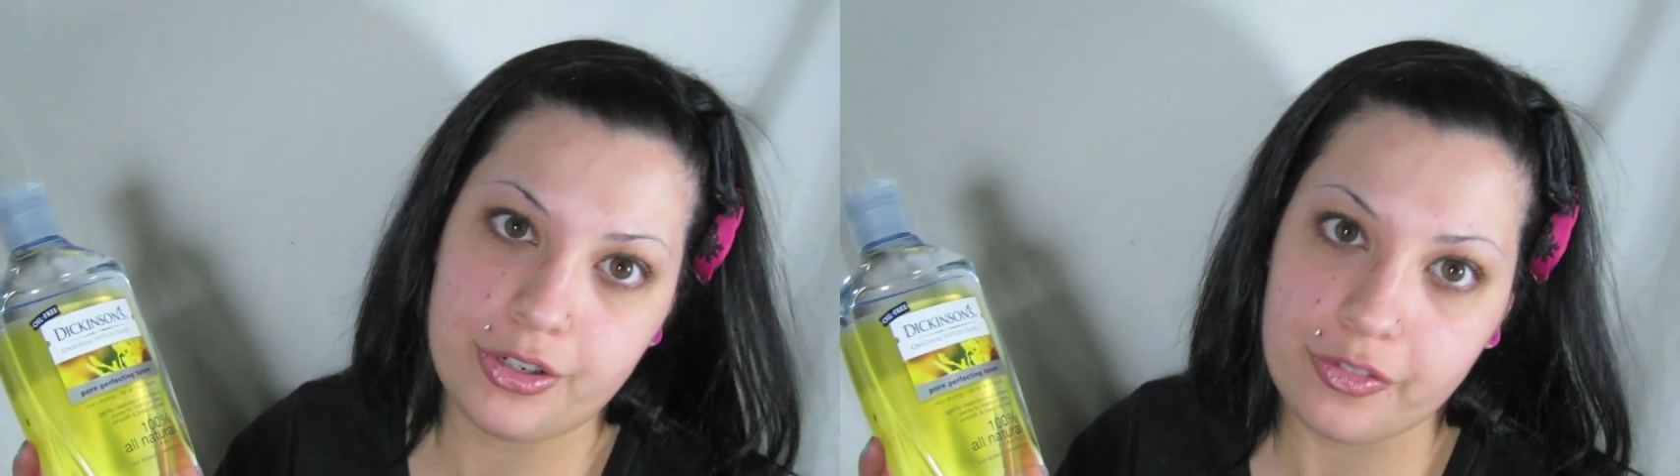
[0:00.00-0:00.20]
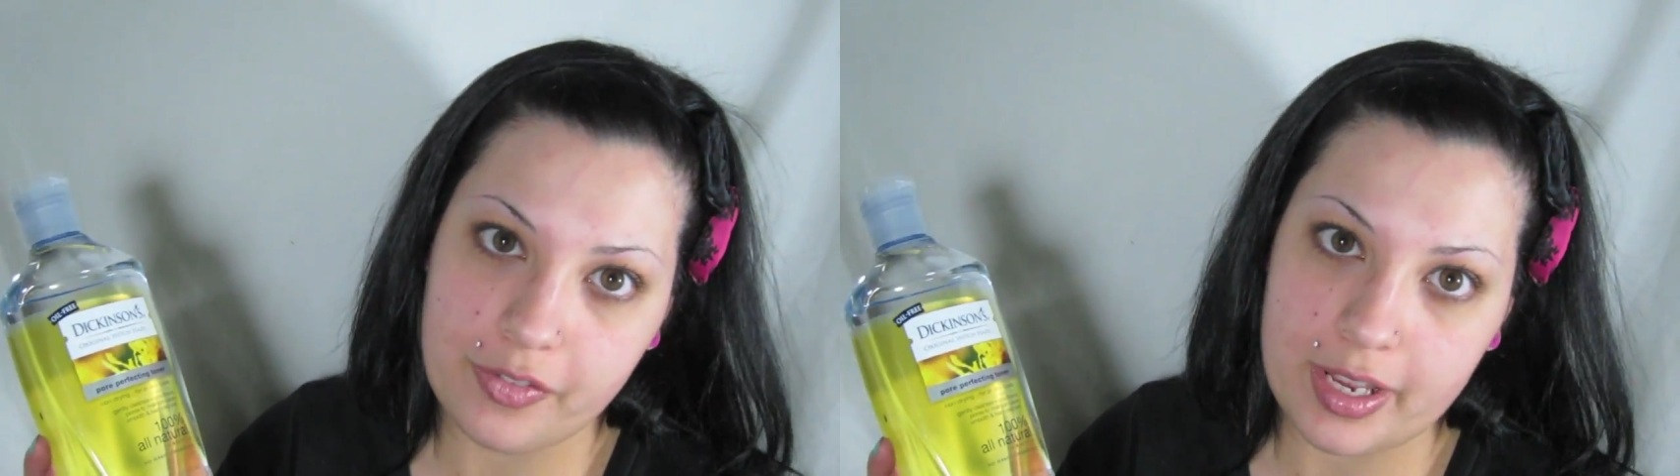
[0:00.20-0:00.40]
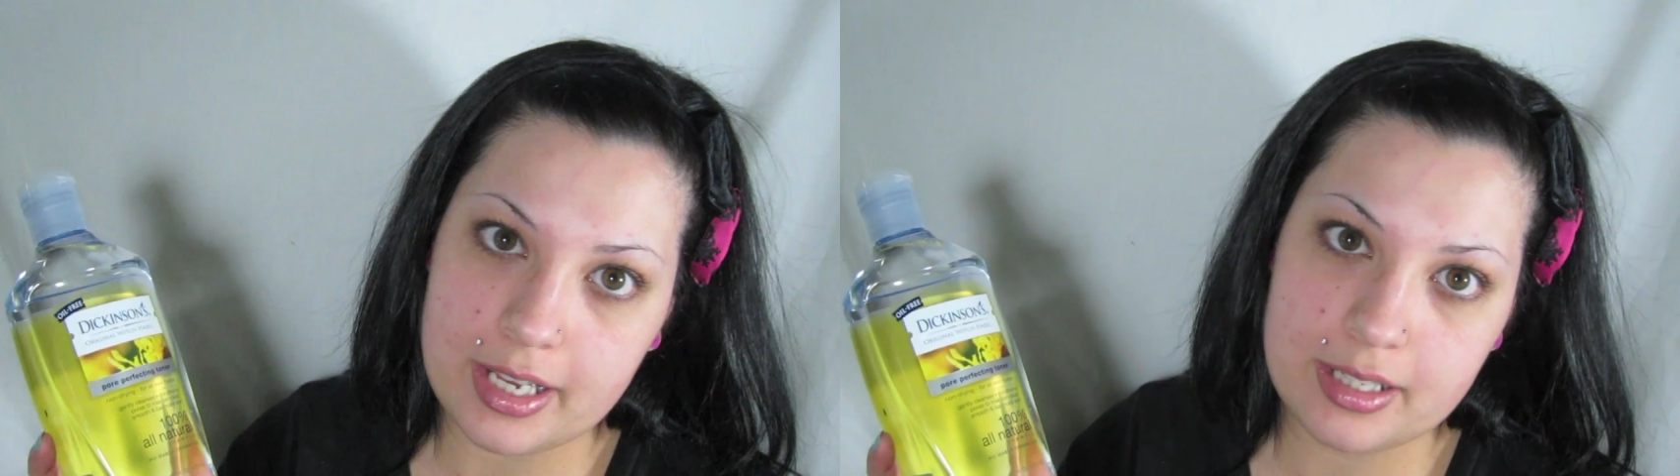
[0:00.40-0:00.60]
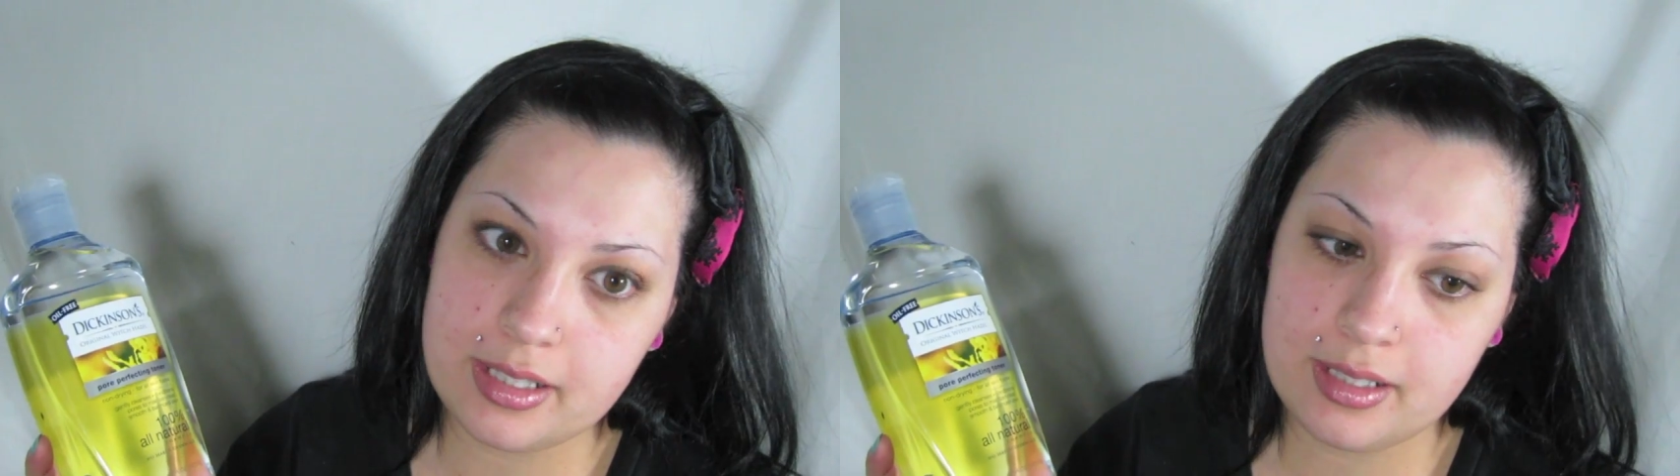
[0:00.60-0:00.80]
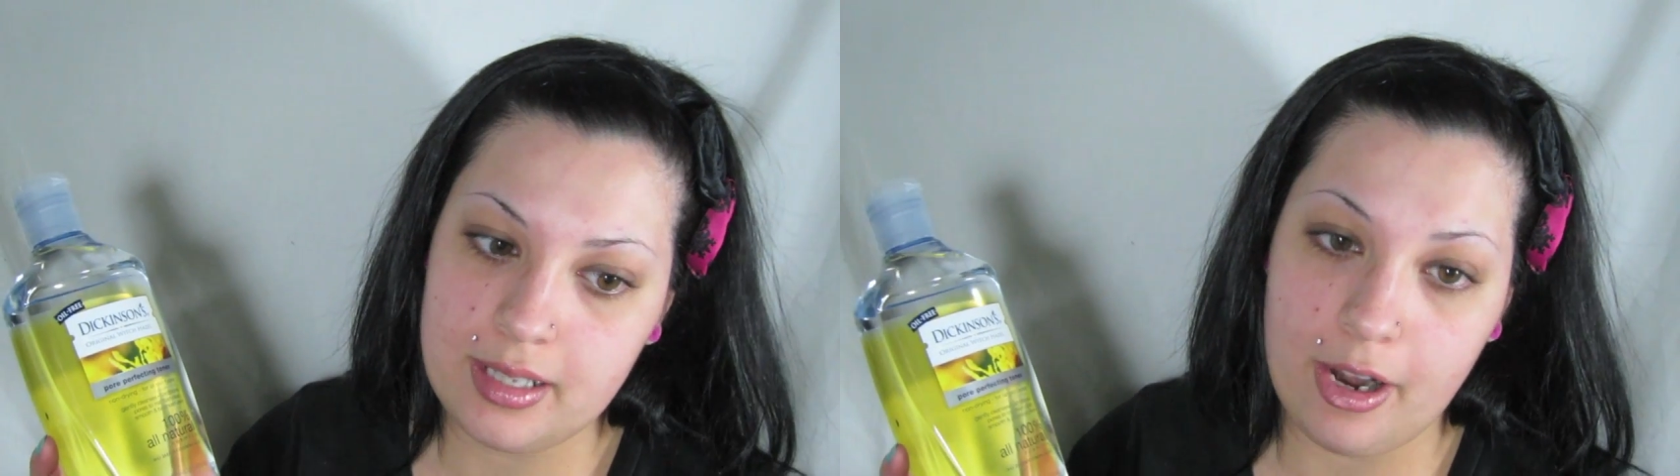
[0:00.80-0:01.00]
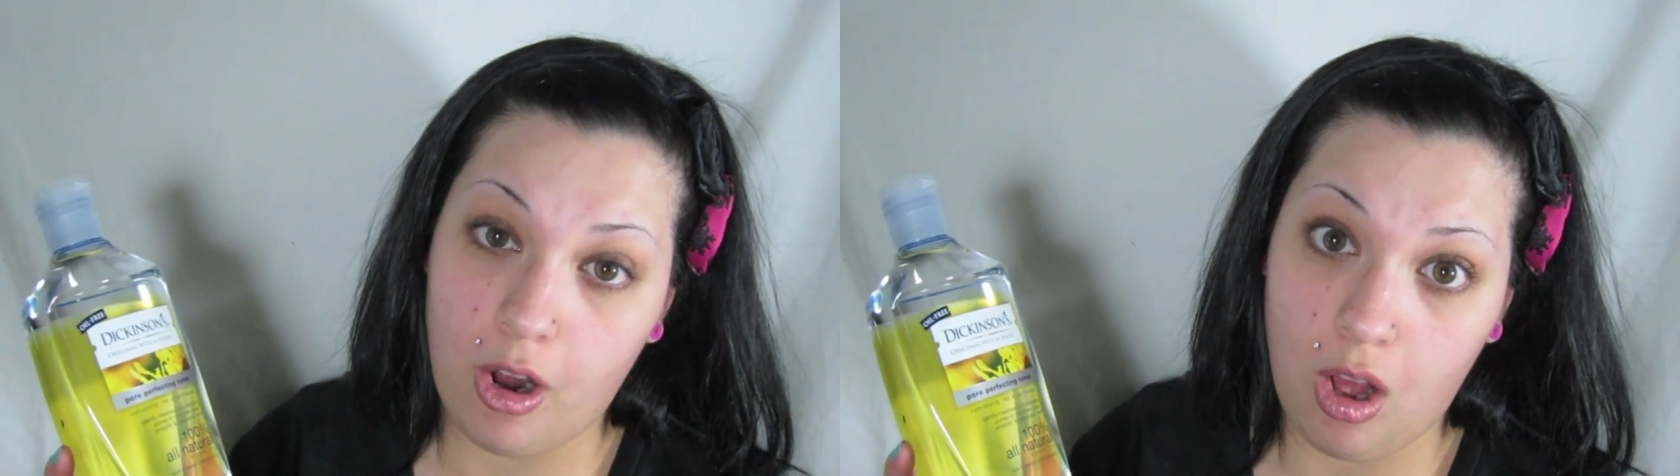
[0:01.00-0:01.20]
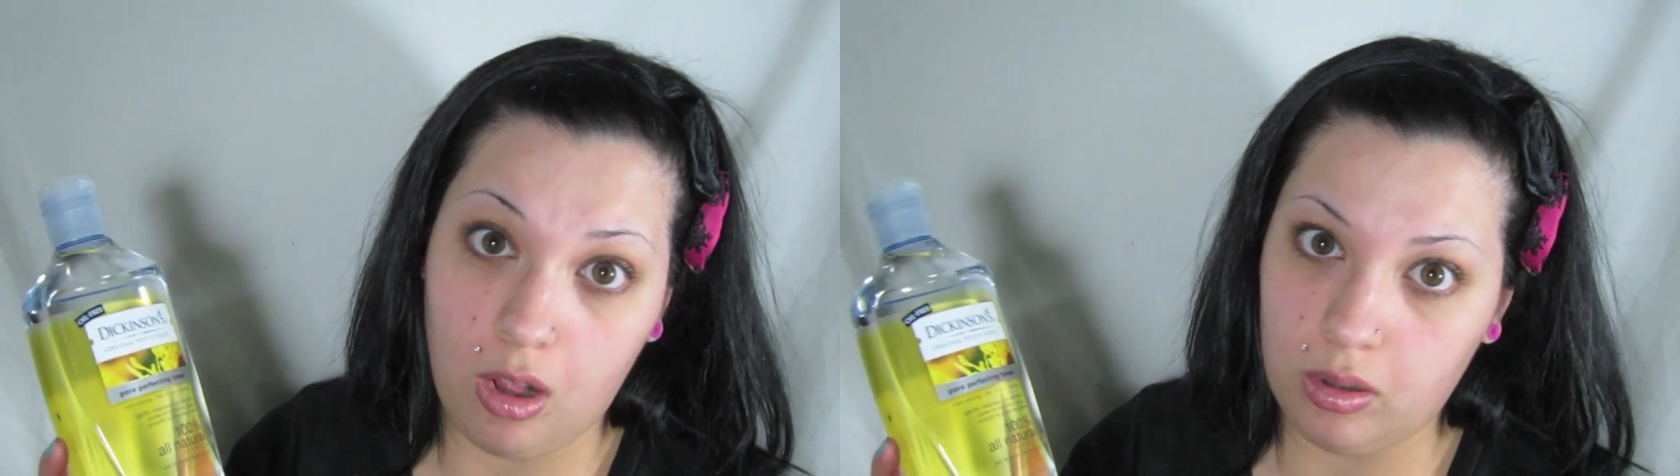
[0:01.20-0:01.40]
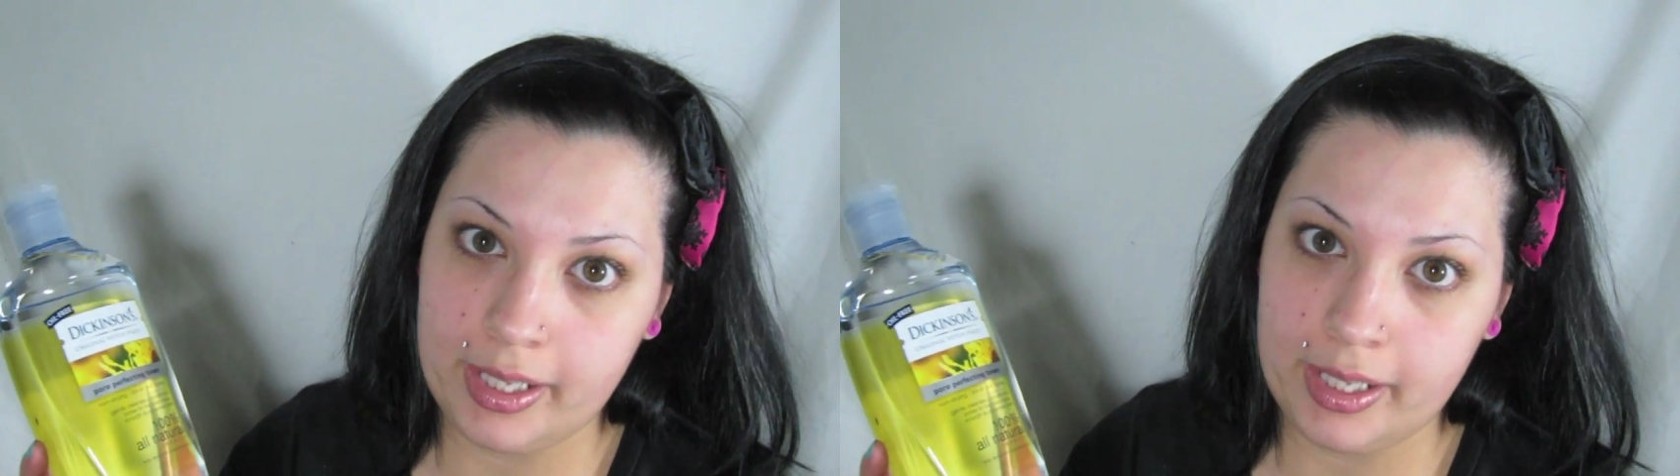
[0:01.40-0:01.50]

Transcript: your face at all.